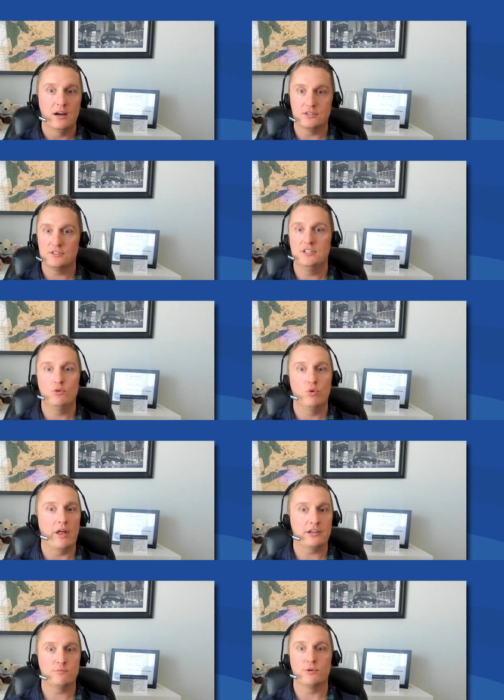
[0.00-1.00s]
a SQL
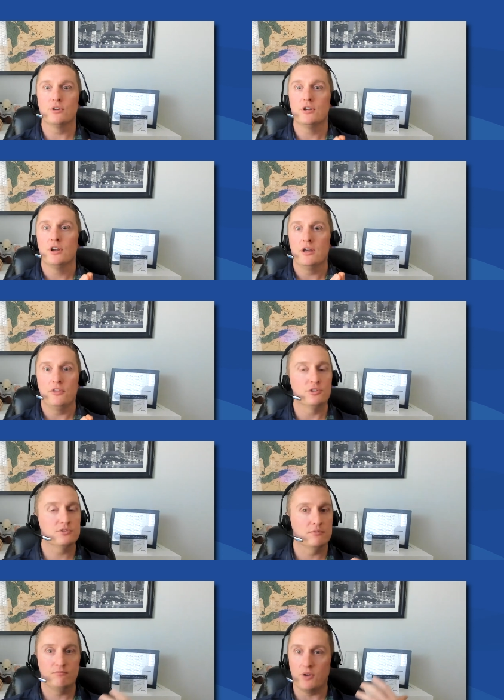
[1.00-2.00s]
expert.
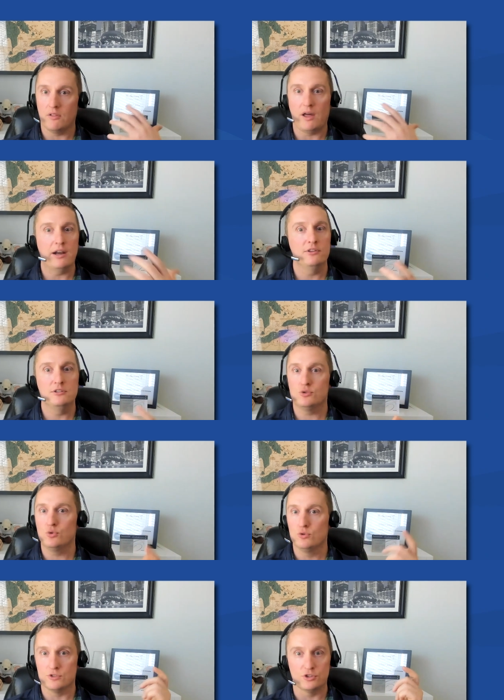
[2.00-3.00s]
There's a lot of these
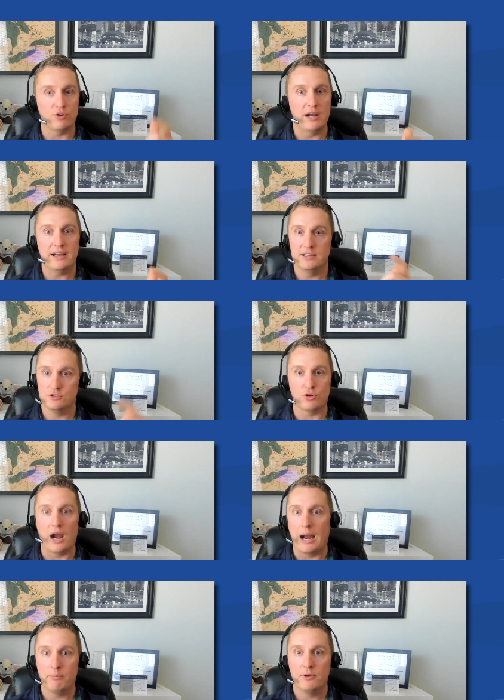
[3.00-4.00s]
tools are drag and
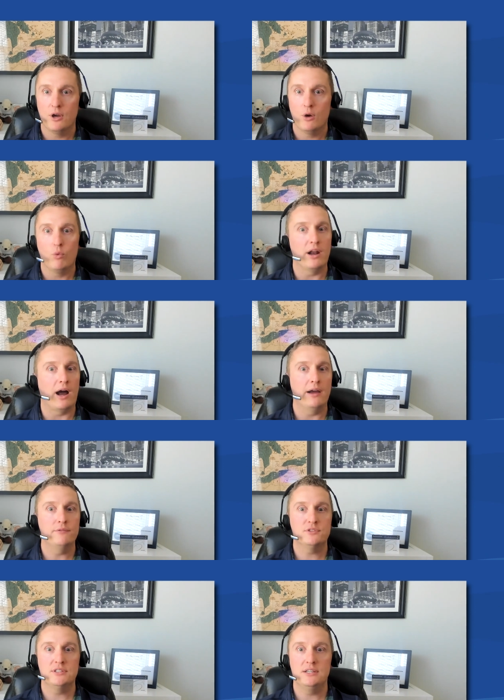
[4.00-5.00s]
drop. What
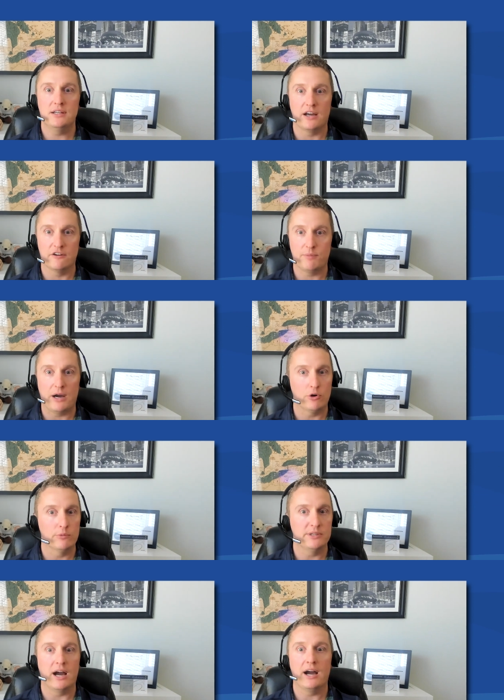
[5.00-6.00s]
I've seen out of Power
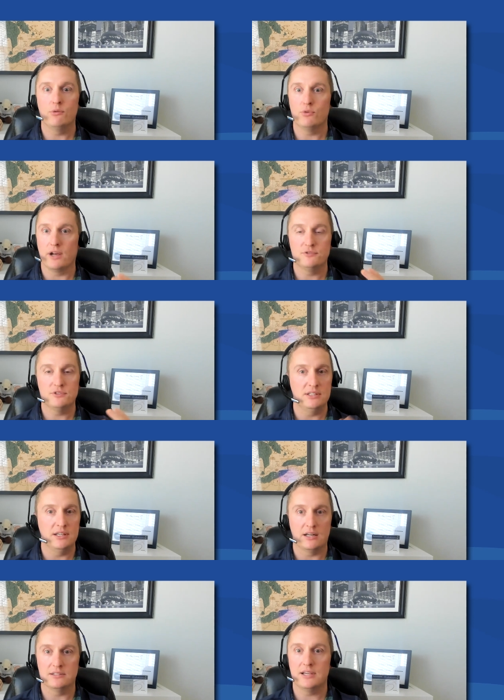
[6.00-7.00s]
BI, what I've seen
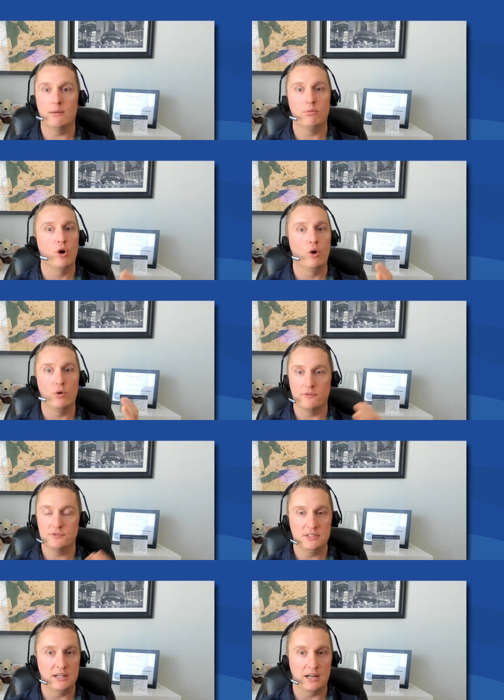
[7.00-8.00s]
out of Tableau, what I've
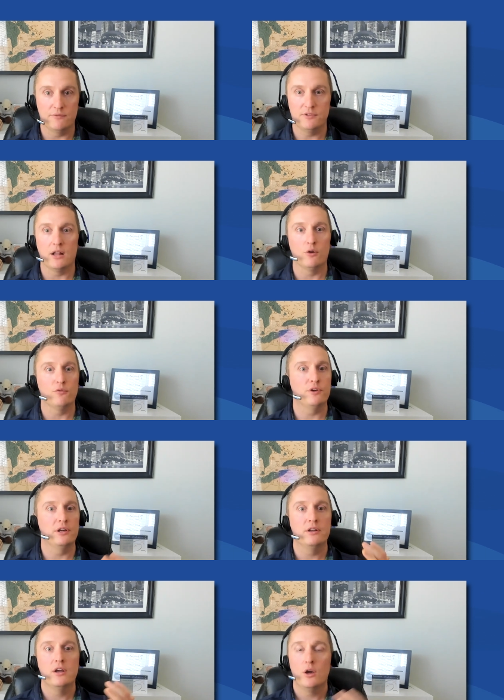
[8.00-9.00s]
seen out of
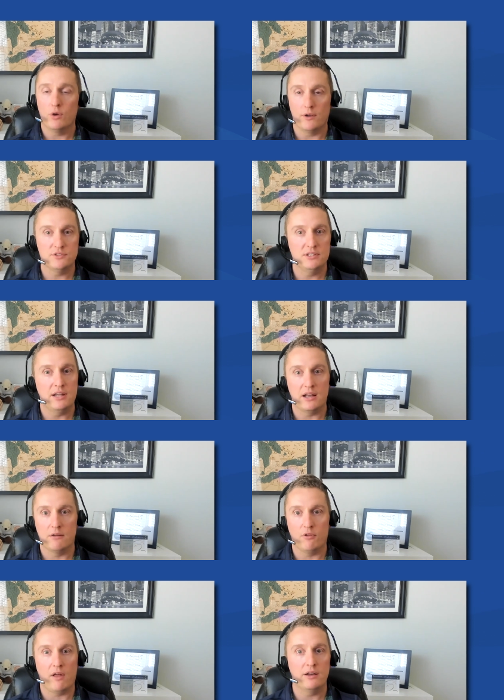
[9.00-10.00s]
Yellowfin, what I've seen out
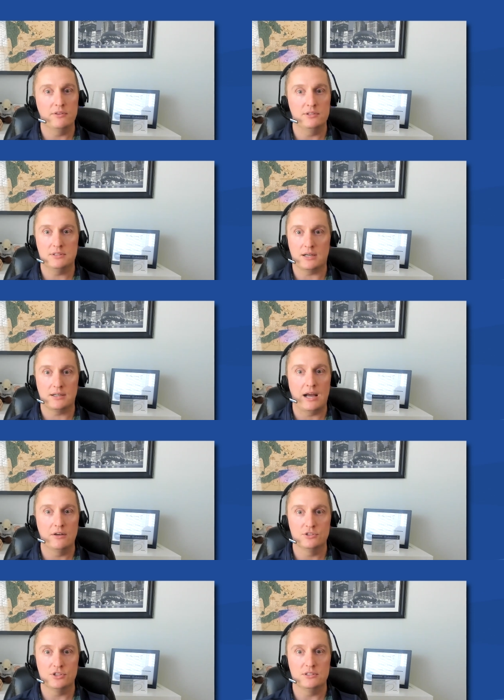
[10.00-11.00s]
of a lot of these
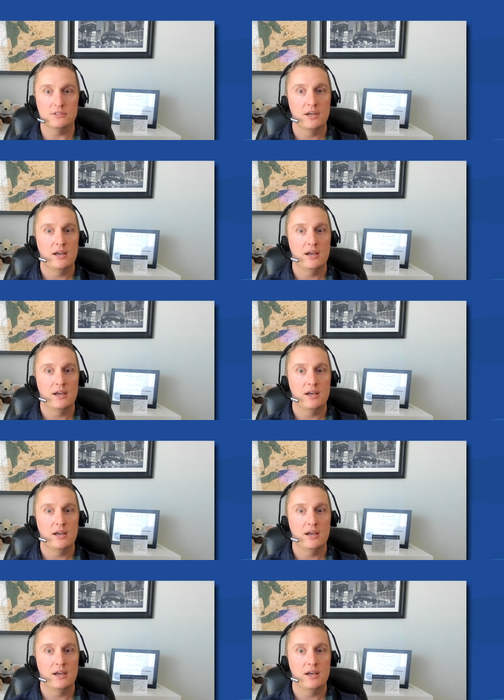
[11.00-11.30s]
technologies,